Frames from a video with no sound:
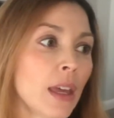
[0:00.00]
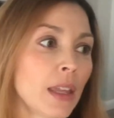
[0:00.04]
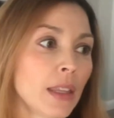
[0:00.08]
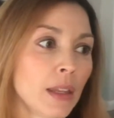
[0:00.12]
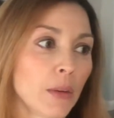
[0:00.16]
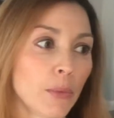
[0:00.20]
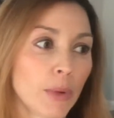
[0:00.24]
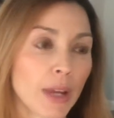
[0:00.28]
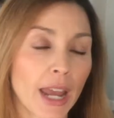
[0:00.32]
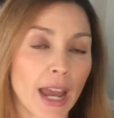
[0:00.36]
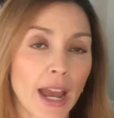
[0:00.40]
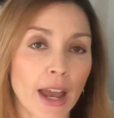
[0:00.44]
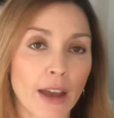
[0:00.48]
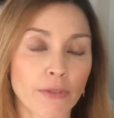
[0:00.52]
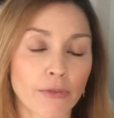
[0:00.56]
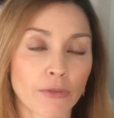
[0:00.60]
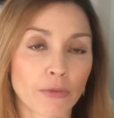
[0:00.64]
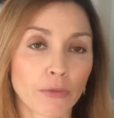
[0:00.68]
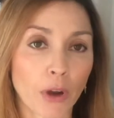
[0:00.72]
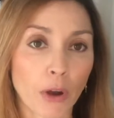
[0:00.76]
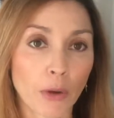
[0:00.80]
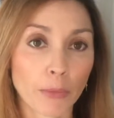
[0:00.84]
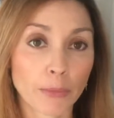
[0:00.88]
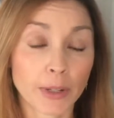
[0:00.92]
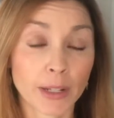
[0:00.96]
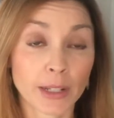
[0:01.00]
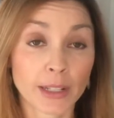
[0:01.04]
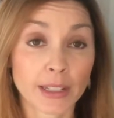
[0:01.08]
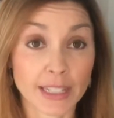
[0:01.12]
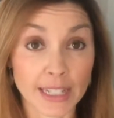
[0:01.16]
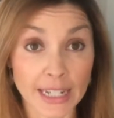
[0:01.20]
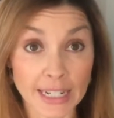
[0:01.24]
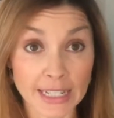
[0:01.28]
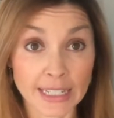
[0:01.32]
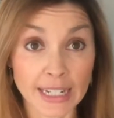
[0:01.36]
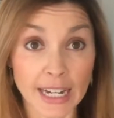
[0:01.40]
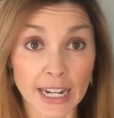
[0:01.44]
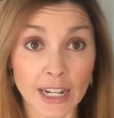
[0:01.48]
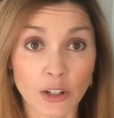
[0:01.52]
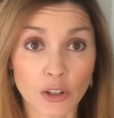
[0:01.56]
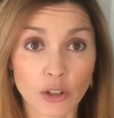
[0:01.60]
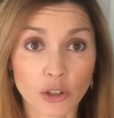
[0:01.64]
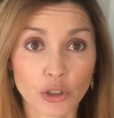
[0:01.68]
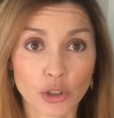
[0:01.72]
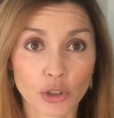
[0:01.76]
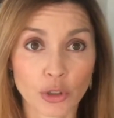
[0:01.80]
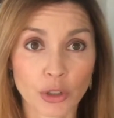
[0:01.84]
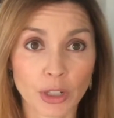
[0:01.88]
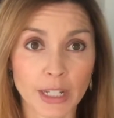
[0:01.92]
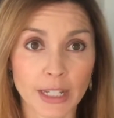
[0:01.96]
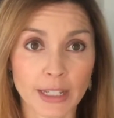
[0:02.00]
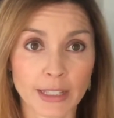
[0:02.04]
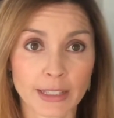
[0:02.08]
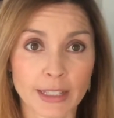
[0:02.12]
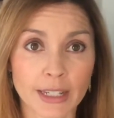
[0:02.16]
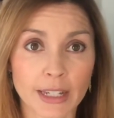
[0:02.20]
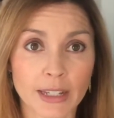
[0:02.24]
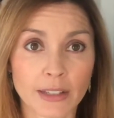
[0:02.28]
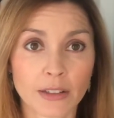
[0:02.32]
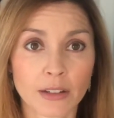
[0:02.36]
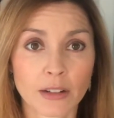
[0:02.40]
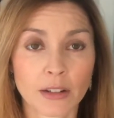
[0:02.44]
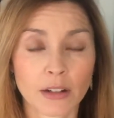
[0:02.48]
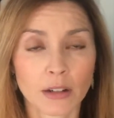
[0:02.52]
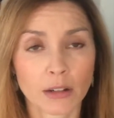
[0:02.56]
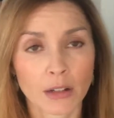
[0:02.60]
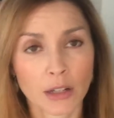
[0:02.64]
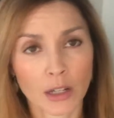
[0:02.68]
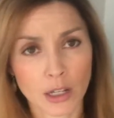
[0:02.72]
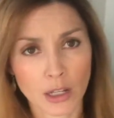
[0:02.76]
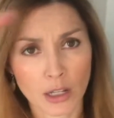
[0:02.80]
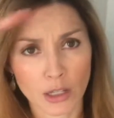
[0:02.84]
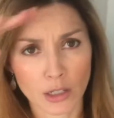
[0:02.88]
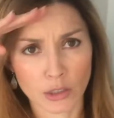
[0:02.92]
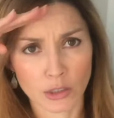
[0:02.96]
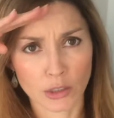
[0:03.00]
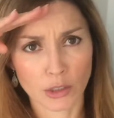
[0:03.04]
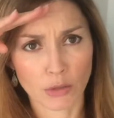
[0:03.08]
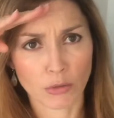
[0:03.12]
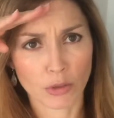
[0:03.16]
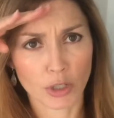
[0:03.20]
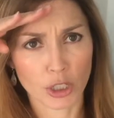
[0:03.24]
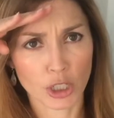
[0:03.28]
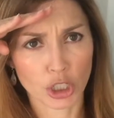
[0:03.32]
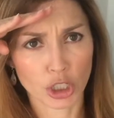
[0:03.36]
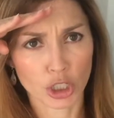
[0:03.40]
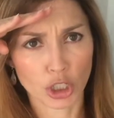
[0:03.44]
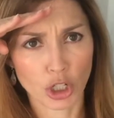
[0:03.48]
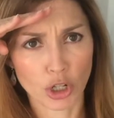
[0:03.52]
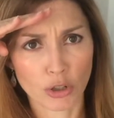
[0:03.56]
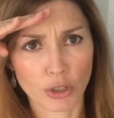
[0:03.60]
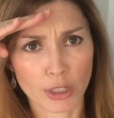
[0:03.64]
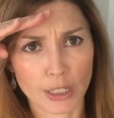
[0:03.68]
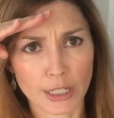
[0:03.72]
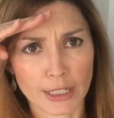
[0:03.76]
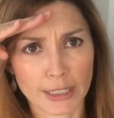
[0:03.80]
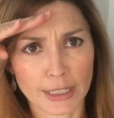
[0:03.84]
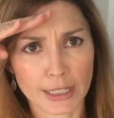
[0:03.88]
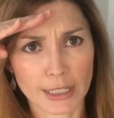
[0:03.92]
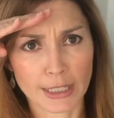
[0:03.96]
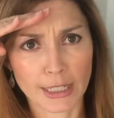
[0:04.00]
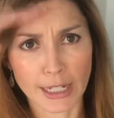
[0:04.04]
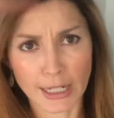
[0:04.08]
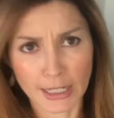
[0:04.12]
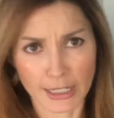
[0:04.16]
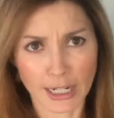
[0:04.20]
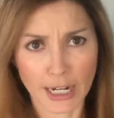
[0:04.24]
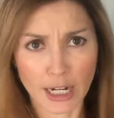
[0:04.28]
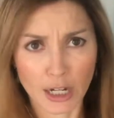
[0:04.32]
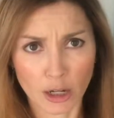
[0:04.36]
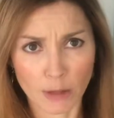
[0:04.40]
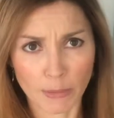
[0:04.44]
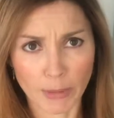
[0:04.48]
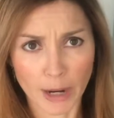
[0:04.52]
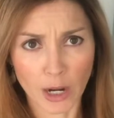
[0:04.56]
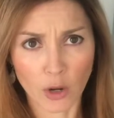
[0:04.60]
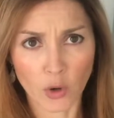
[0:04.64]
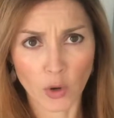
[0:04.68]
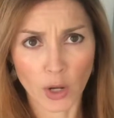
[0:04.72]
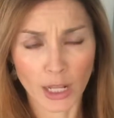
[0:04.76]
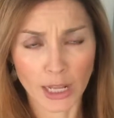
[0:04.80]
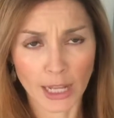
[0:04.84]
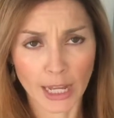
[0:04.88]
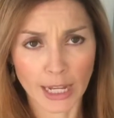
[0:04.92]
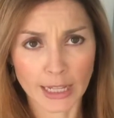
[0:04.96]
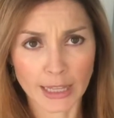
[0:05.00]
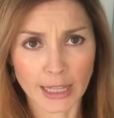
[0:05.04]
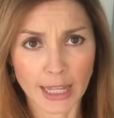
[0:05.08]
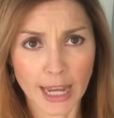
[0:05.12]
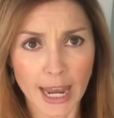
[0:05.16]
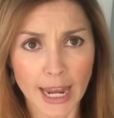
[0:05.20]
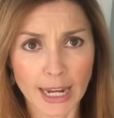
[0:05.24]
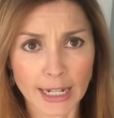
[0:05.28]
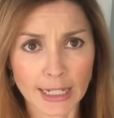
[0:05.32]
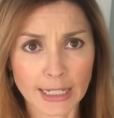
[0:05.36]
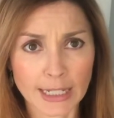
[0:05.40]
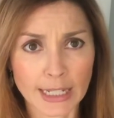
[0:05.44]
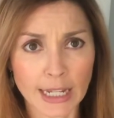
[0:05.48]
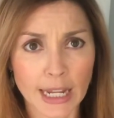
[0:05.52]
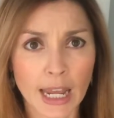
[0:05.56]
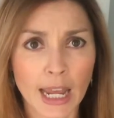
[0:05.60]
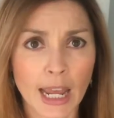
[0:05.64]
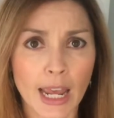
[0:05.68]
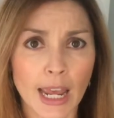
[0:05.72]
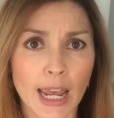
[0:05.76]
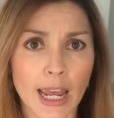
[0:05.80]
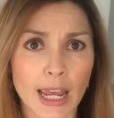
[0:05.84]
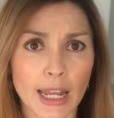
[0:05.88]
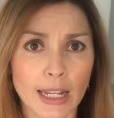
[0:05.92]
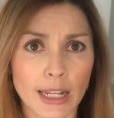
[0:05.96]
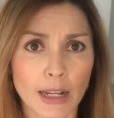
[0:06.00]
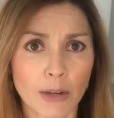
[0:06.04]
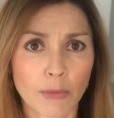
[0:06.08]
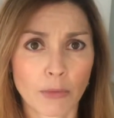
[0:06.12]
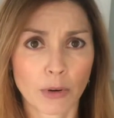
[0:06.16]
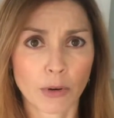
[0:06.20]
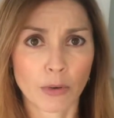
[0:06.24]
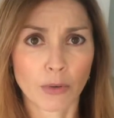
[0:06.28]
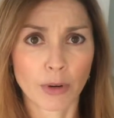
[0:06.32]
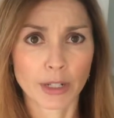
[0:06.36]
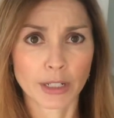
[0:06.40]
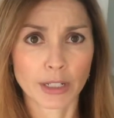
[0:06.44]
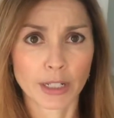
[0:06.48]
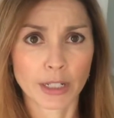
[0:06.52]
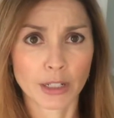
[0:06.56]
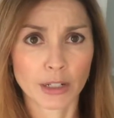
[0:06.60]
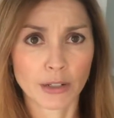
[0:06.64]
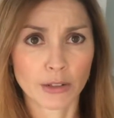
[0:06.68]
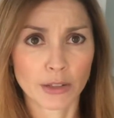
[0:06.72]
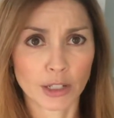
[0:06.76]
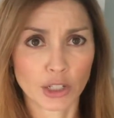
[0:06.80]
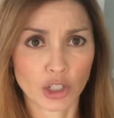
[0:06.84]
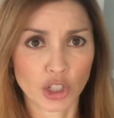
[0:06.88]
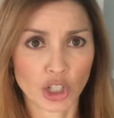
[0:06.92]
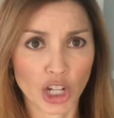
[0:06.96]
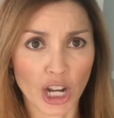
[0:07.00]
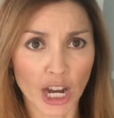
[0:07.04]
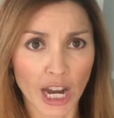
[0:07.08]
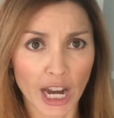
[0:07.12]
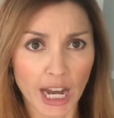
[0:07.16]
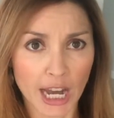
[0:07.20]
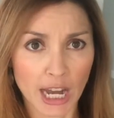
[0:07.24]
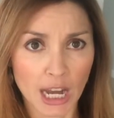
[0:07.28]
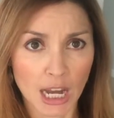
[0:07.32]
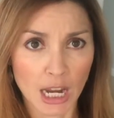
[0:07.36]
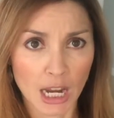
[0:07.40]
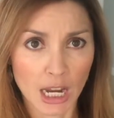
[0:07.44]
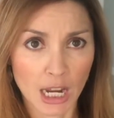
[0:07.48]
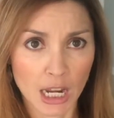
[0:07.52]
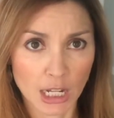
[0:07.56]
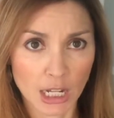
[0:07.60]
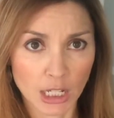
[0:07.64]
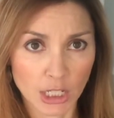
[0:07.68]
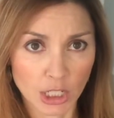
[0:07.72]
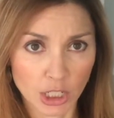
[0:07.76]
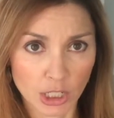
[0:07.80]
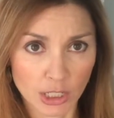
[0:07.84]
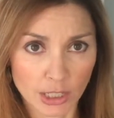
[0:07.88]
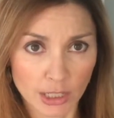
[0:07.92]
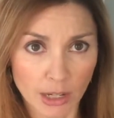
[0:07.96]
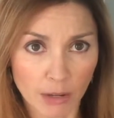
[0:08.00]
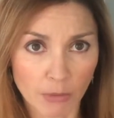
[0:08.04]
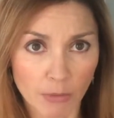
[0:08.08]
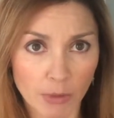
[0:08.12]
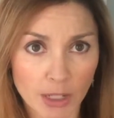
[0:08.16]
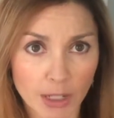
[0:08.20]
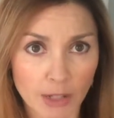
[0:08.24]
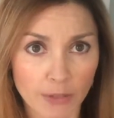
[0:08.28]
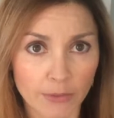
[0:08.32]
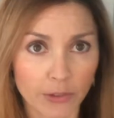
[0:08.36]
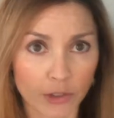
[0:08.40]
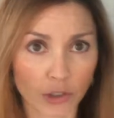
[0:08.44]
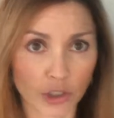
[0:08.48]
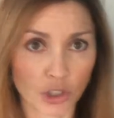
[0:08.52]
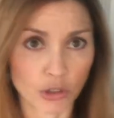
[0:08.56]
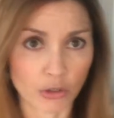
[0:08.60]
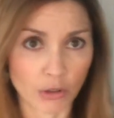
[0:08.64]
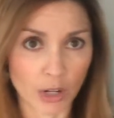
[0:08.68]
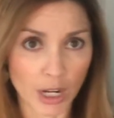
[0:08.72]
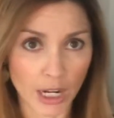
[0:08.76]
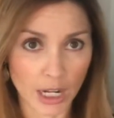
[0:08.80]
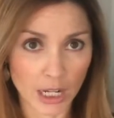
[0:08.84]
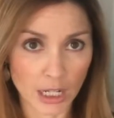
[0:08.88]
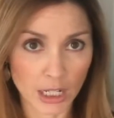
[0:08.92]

Then we have Roman dictator Julius Caesar. So we're going to show that he's a dictator by going like that. And then we're going to do the J, just like we did for Judah.